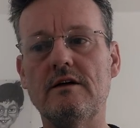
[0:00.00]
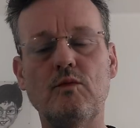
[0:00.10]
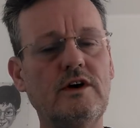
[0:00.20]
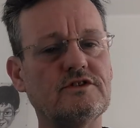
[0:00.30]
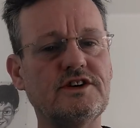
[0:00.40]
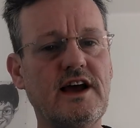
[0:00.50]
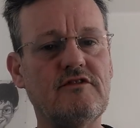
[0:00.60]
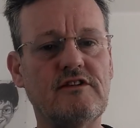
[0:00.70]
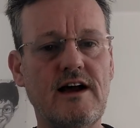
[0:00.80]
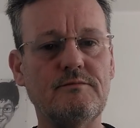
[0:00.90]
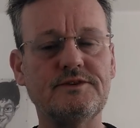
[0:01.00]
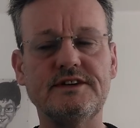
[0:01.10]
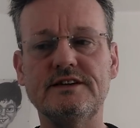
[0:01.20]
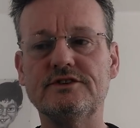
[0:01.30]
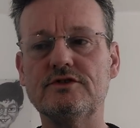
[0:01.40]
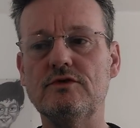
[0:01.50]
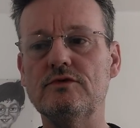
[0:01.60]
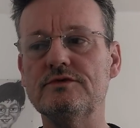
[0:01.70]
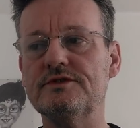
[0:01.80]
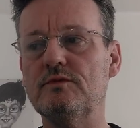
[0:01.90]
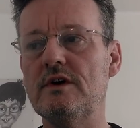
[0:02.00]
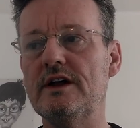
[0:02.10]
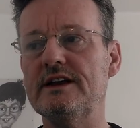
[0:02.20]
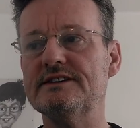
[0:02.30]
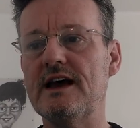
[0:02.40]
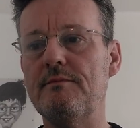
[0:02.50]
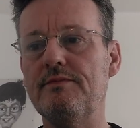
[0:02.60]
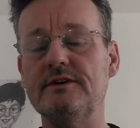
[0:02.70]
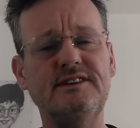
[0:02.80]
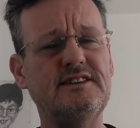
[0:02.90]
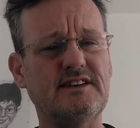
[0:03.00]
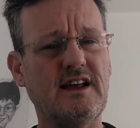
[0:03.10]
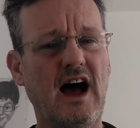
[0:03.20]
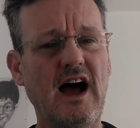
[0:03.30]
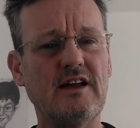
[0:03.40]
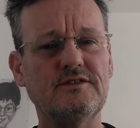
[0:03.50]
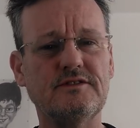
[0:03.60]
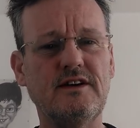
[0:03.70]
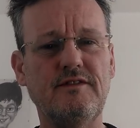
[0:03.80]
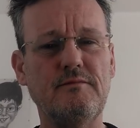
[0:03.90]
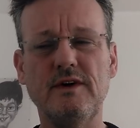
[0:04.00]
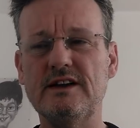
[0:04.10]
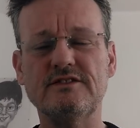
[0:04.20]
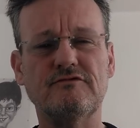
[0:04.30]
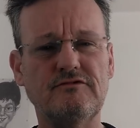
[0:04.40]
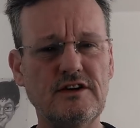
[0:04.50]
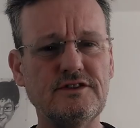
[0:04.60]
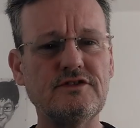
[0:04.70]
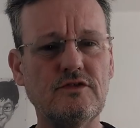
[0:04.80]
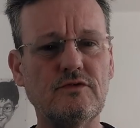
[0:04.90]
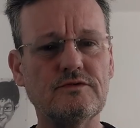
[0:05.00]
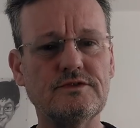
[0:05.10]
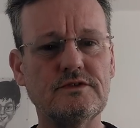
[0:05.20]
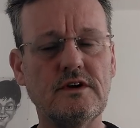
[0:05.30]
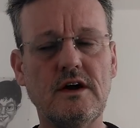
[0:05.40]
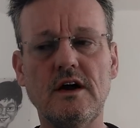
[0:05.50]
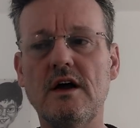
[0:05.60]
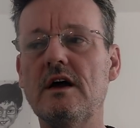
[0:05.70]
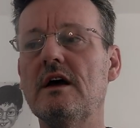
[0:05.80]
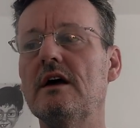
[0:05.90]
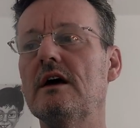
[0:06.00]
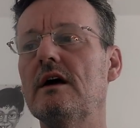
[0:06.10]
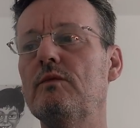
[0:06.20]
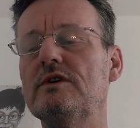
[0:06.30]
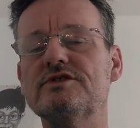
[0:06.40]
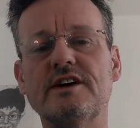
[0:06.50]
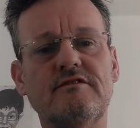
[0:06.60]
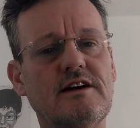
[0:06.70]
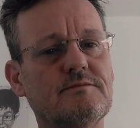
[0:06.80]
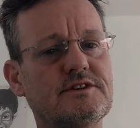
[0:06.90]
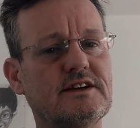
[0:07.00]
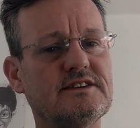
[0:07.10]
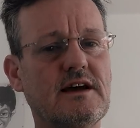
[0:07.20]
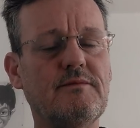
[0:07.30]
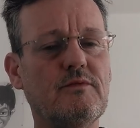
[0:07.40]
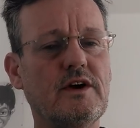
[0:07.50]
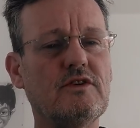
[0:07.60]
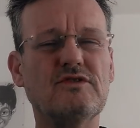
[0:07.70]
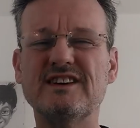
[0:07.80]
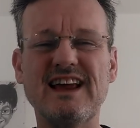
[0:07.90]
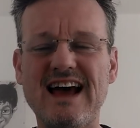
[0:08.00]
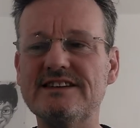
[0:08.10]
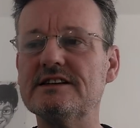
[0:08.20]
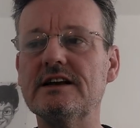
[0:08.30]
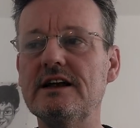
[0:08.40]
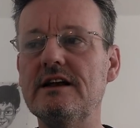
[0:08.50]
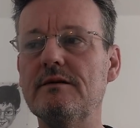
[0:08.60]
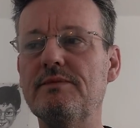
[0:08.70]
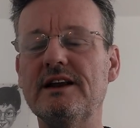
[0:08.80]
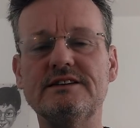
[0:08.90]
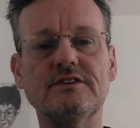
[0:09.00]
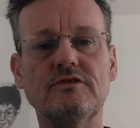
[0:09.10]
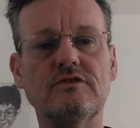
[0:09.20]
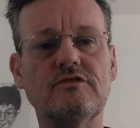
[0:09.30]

wheelchair ramps in schools were an example. This is a guy who's given money to run schools. Wheelchair ramps, an example of what he called ghastly political